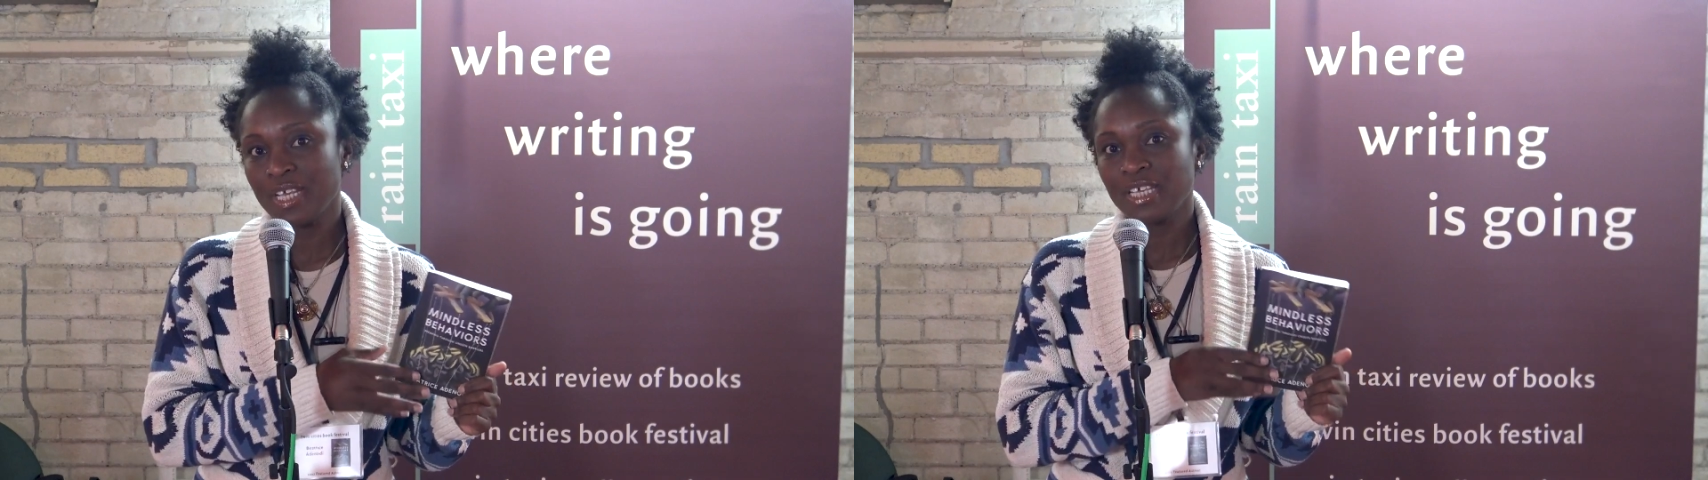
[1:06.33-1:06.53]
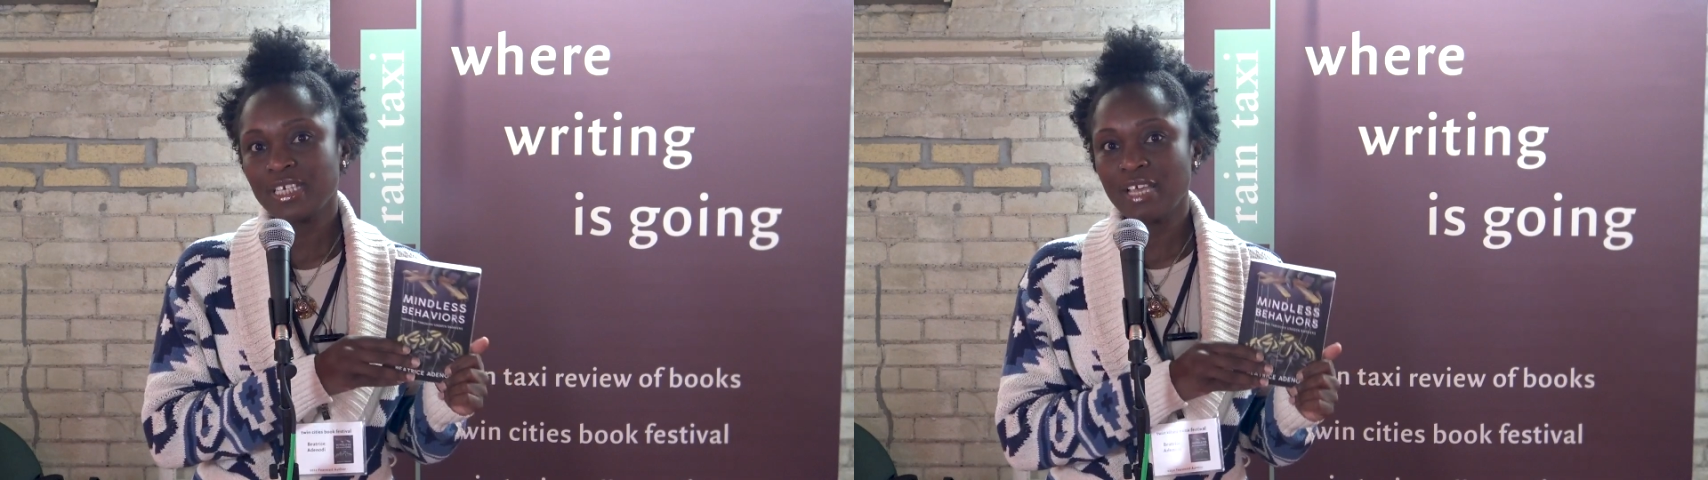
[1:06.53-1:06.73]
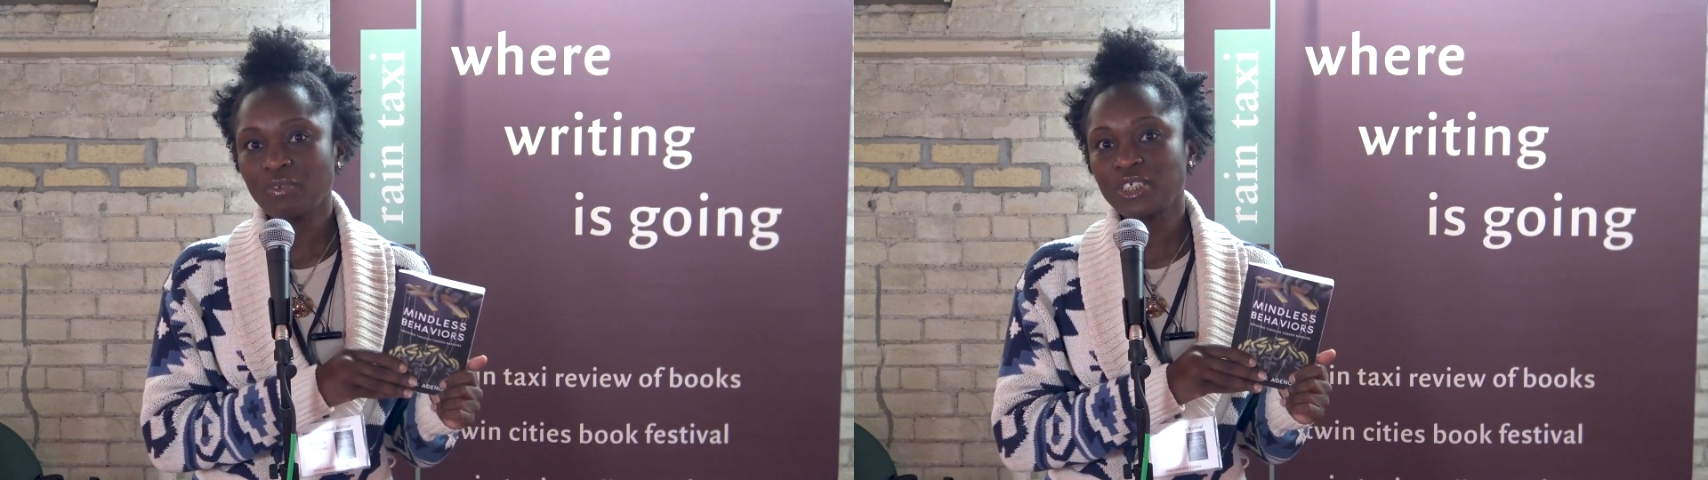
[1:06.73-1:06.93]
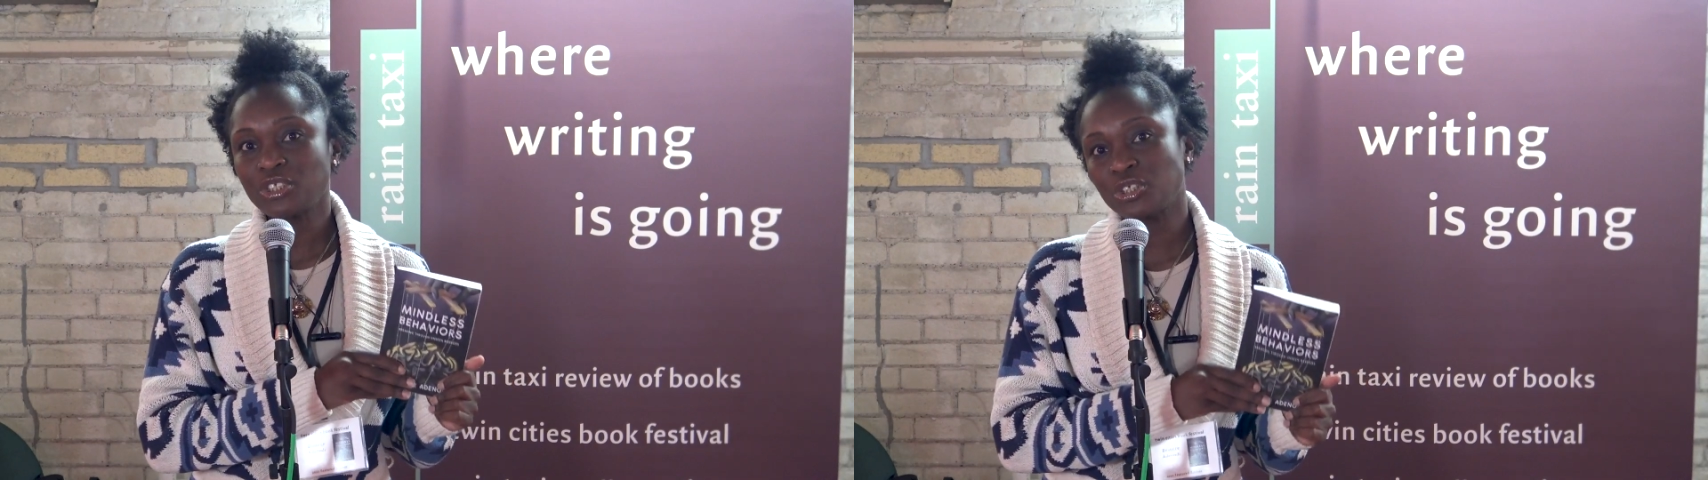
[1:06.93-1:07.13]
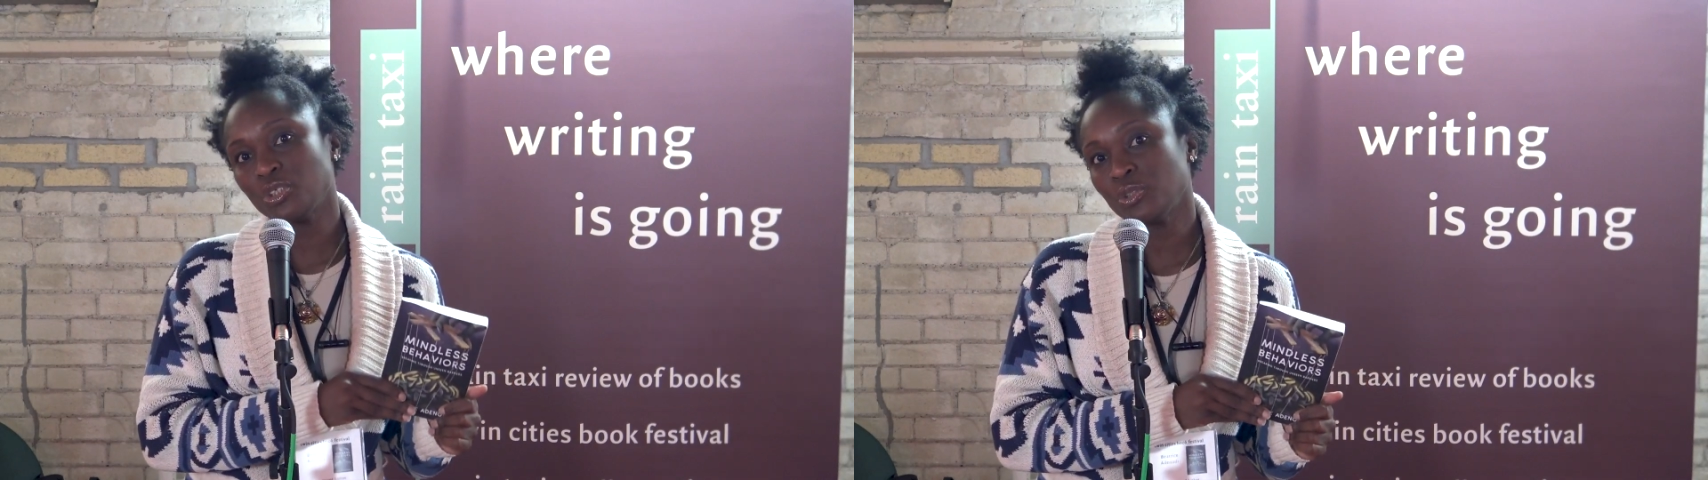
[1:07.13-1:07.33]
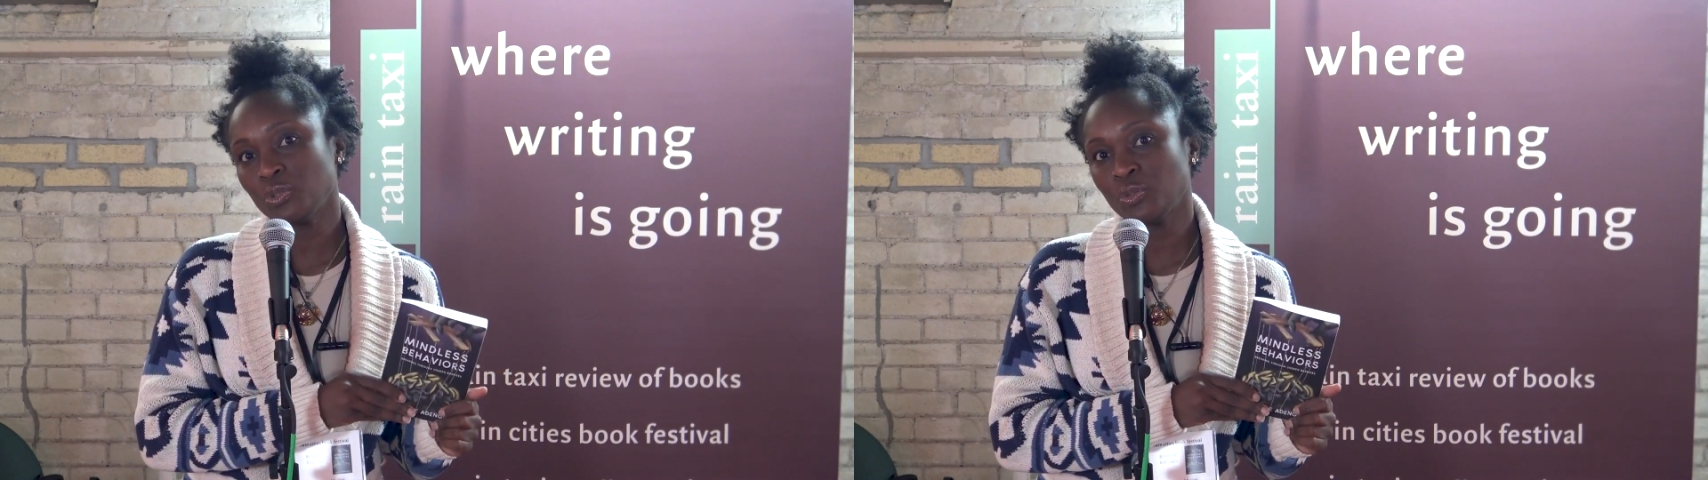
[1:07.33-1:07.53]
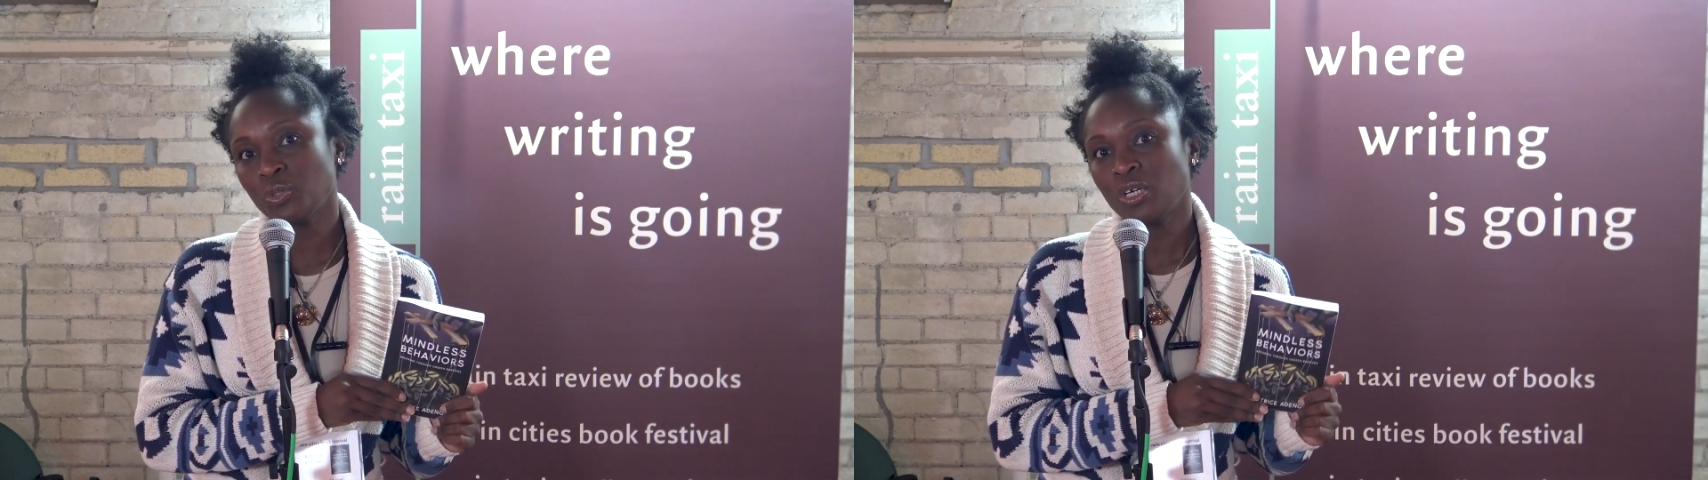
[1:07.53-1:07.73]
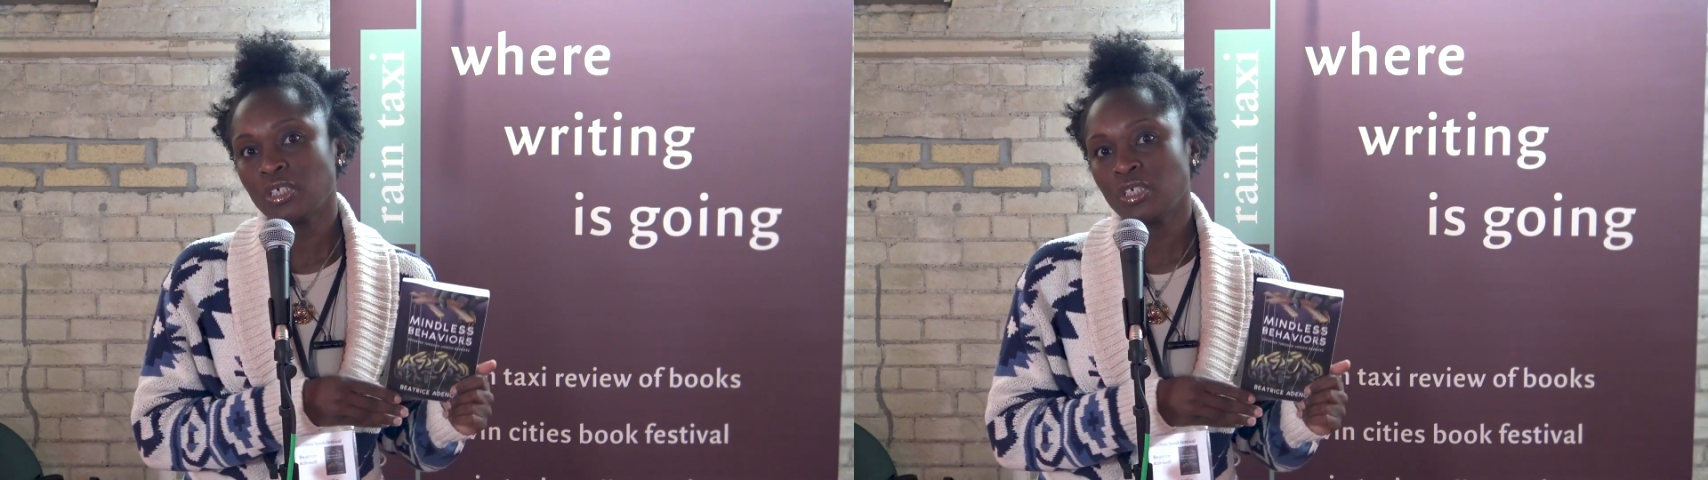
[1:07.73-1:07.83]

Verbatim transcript: that we do